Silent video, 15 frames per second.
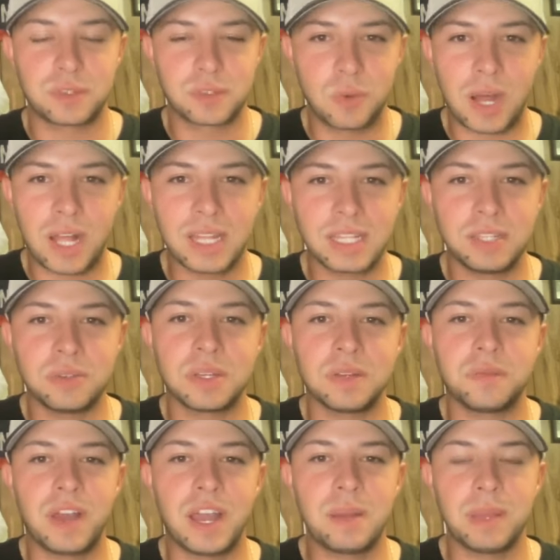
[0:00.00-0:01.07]
Pasquale, and you
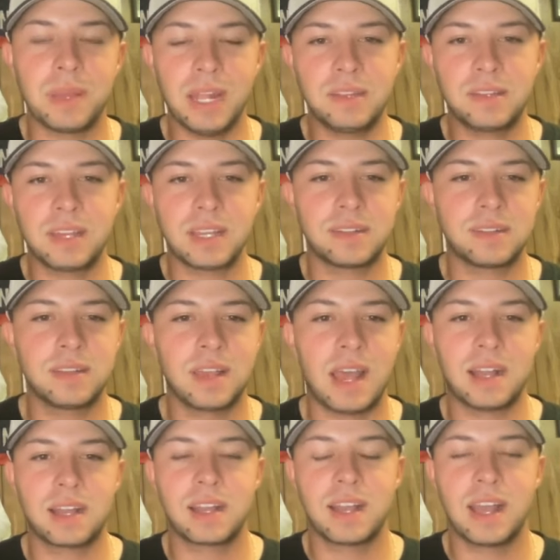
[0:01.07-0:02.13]
can find me on
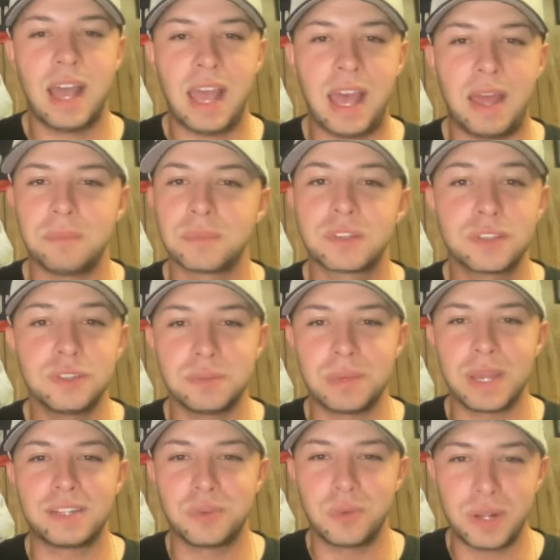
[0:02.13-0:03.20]
TikTok, um, excuse
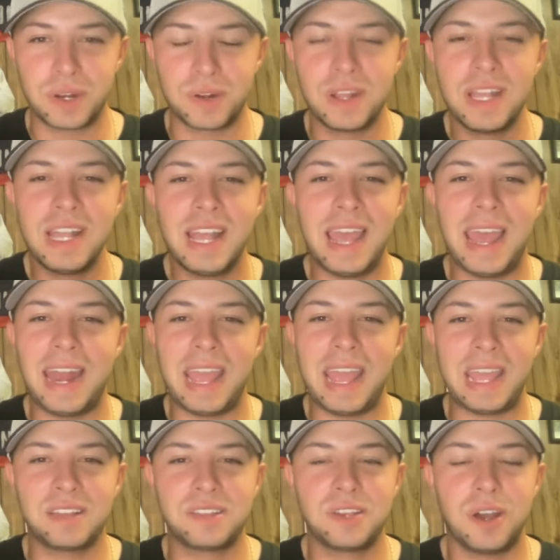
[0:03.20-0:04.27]
me, on Twitter at
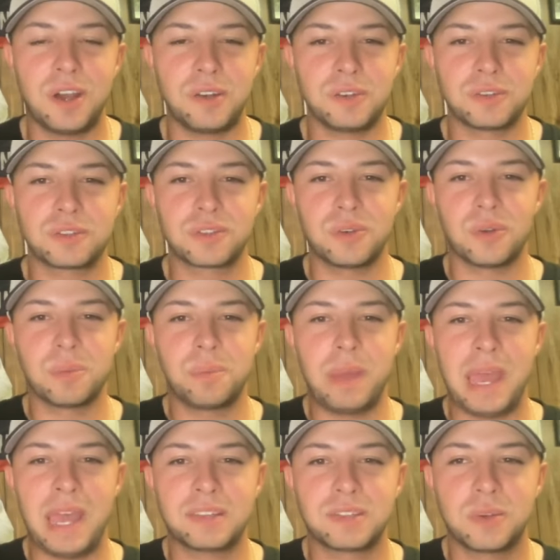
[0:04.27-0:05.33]
ant underscore
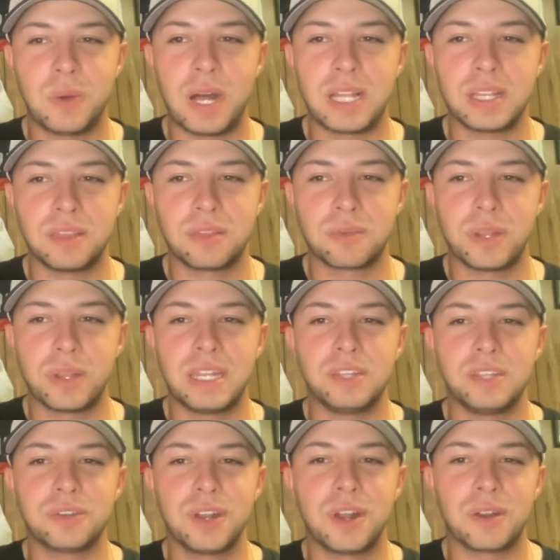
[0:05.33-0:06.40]
Pasquale3.
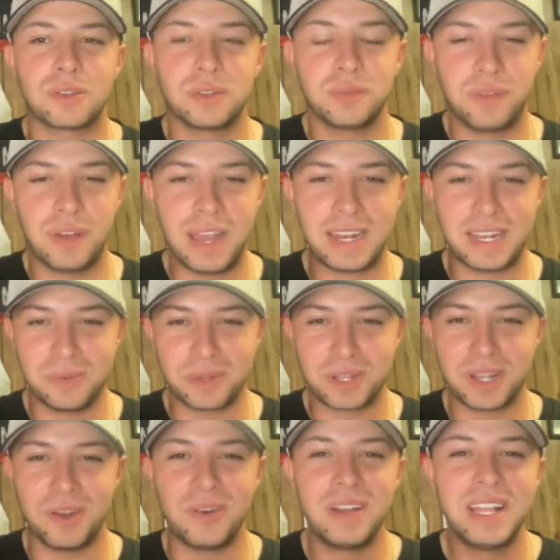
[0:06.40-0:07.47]
And you can also find, here we
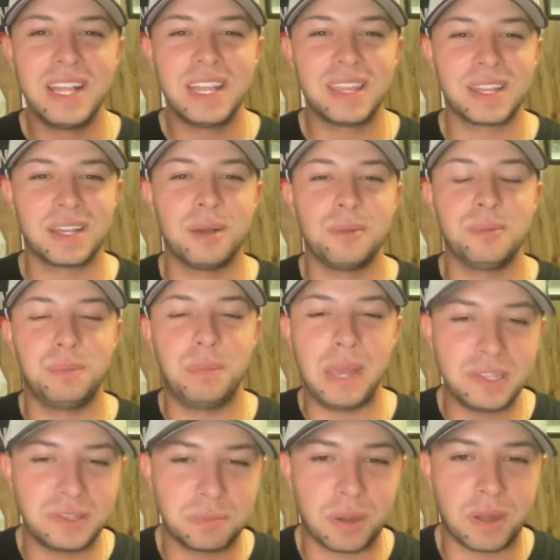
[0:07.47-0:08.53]
go, the Cubs
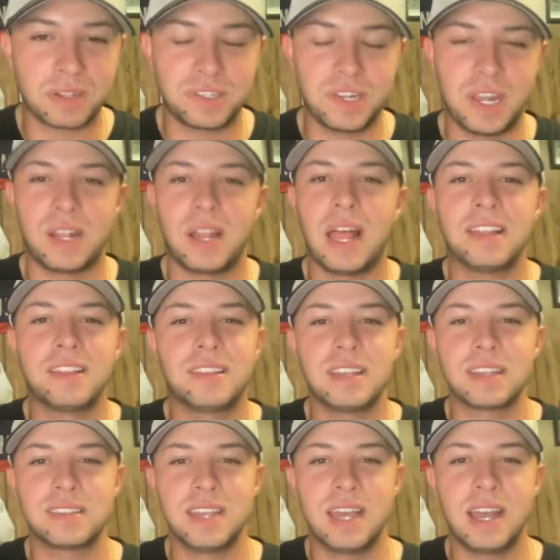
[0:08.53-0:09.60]
Baseball Channel on
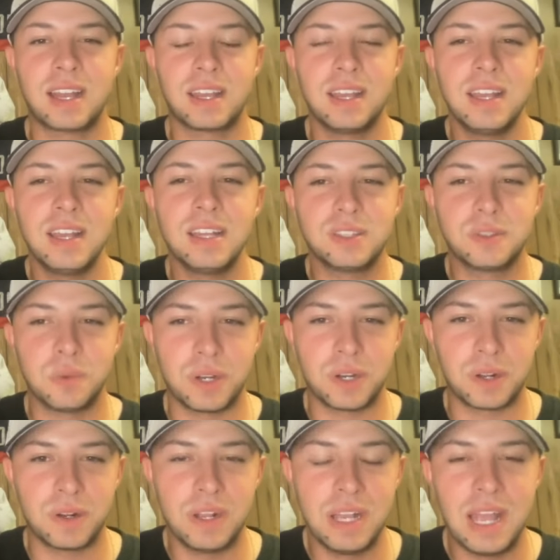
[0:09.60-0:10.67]
TikTok,
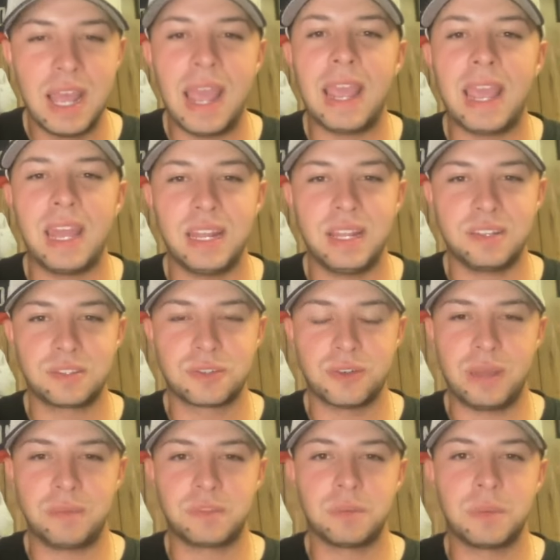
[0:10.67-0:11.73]
Twitter, and
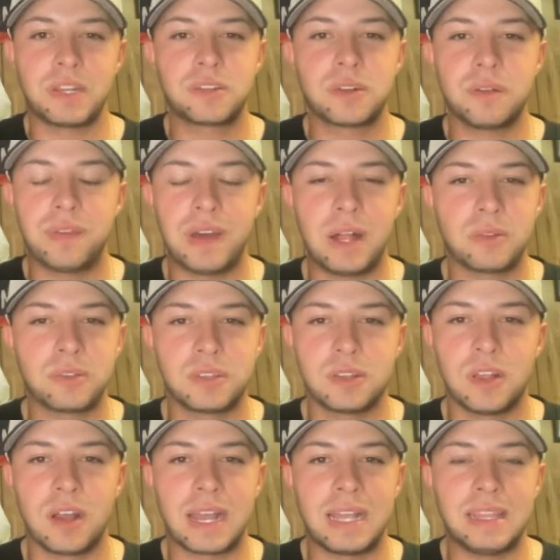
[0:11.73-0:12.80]
Instagram. So make sure to follow us
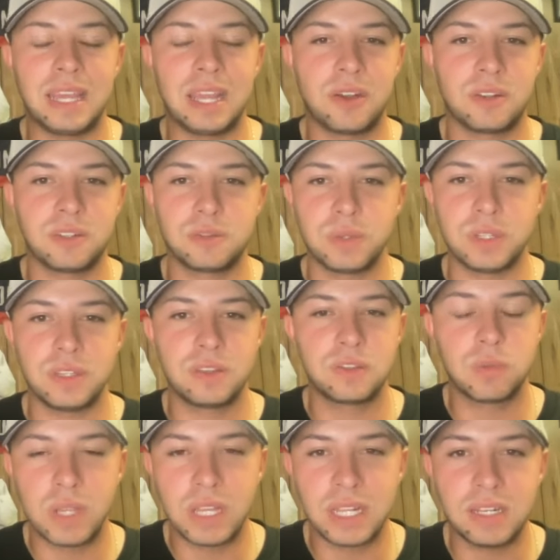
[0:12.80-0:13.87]
along on there as we
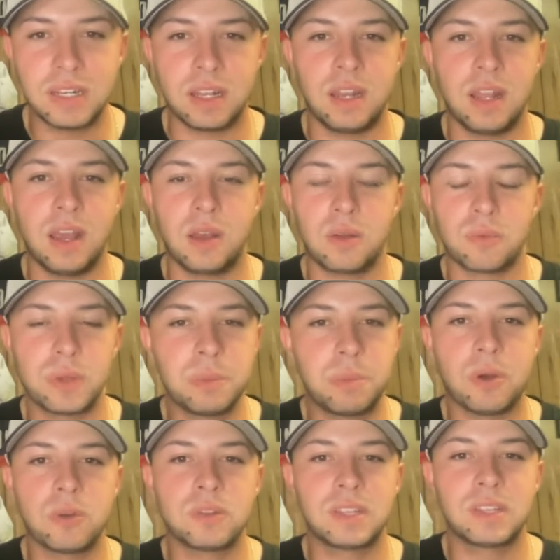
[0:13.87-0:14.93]
tweet and uh,
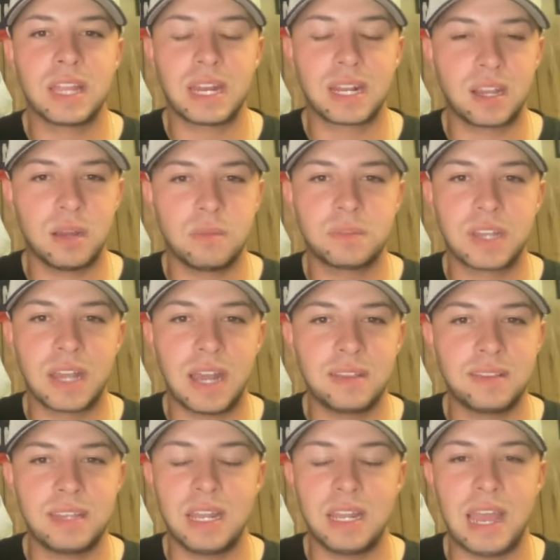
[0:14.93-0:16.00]
repost a lot of Cubs
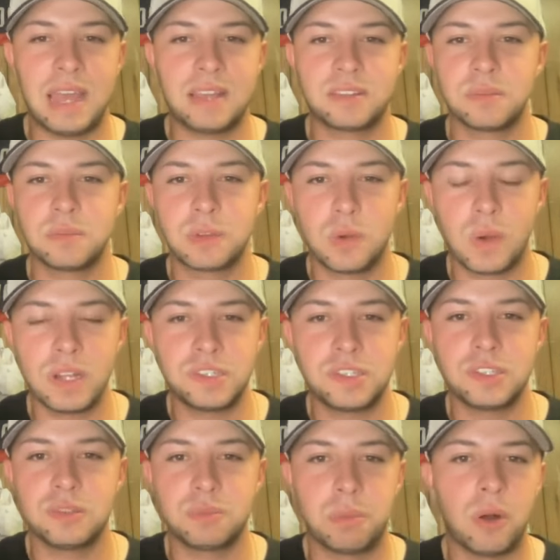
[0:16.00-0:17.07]
content, ask some
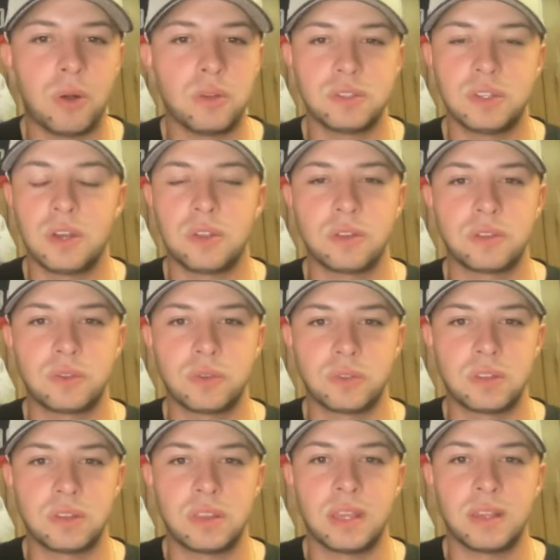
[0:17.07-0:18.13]
questions, polls, all those
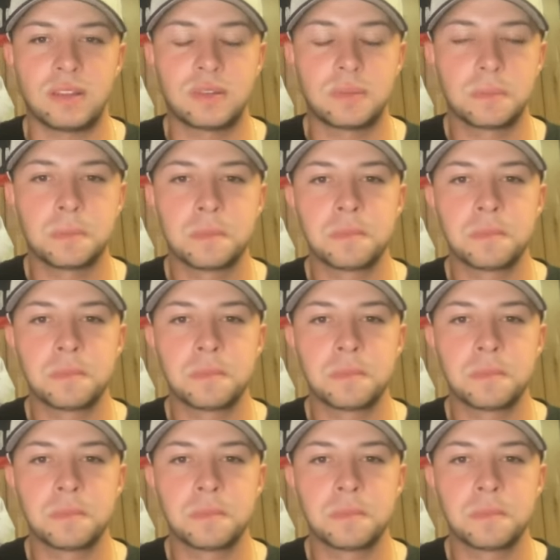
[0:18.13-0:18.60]
sorts of things.